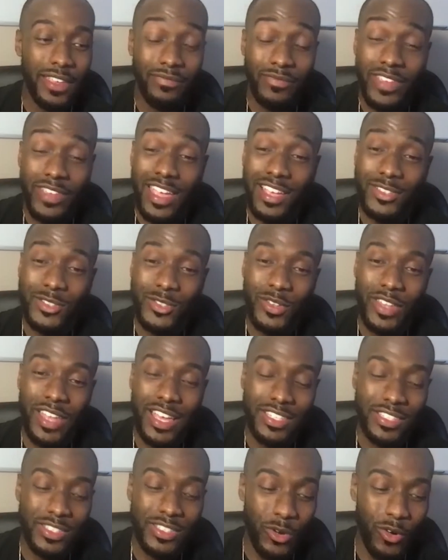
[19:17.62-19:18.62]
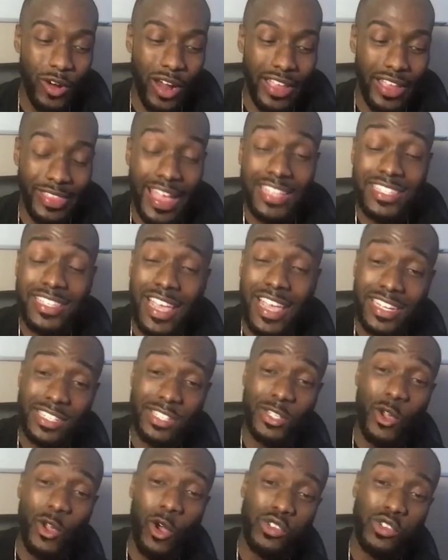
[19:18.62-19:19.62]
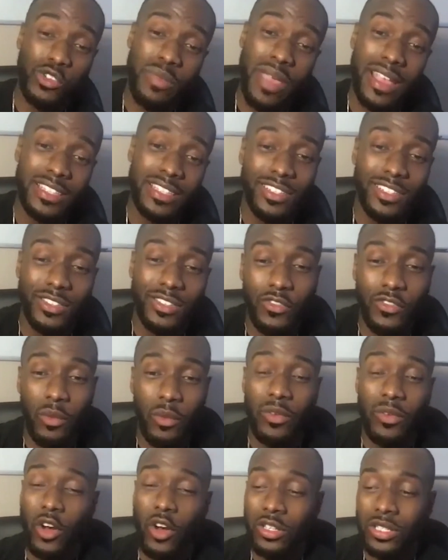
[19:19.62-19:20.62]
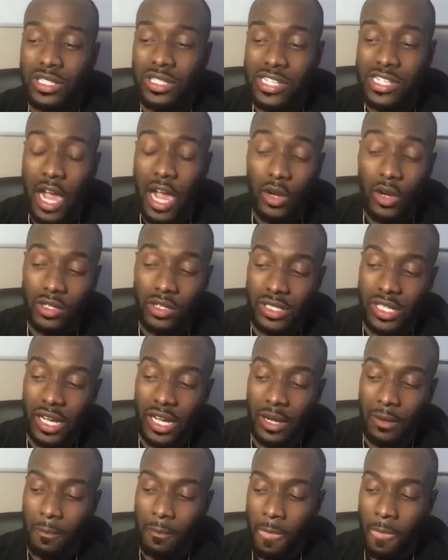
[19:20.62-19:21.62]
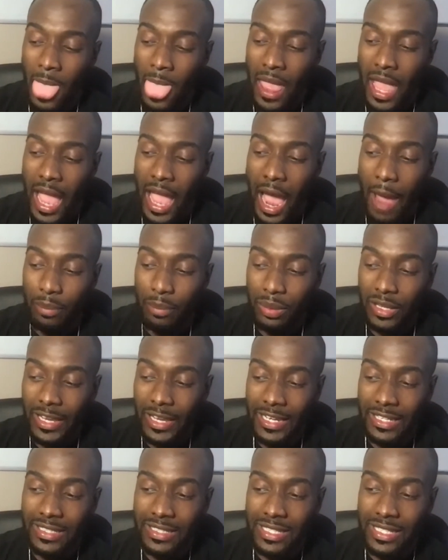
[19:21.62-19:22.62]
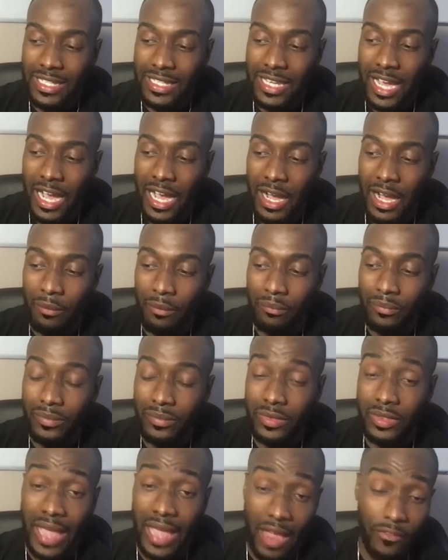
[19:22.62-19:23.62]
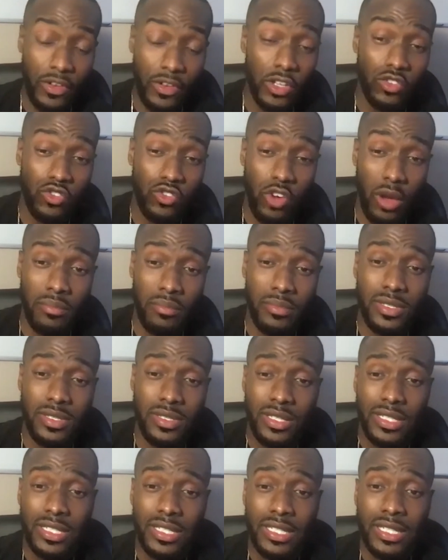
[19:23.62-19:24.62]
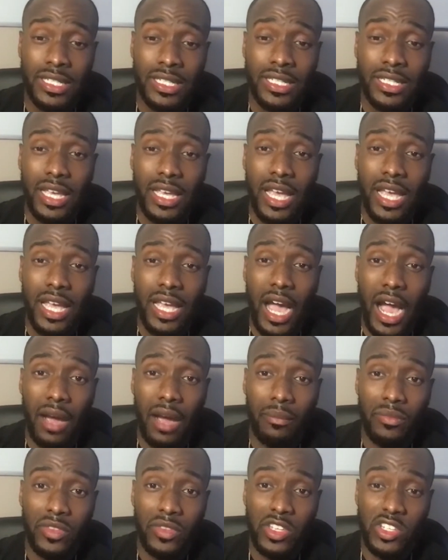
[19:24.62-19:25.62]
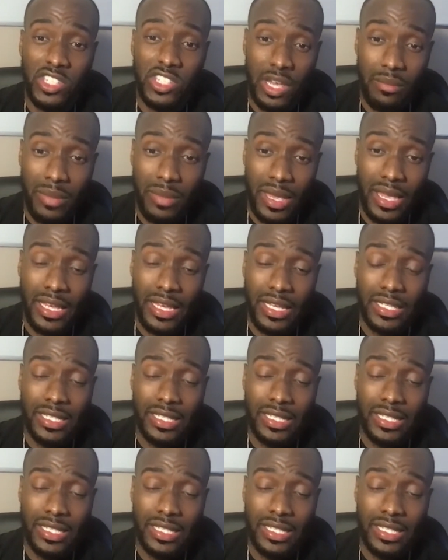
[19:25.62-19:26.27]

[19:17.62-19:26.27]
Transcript: Yeah, that's actually goes back to from early childhood. I played the African drums, the djembe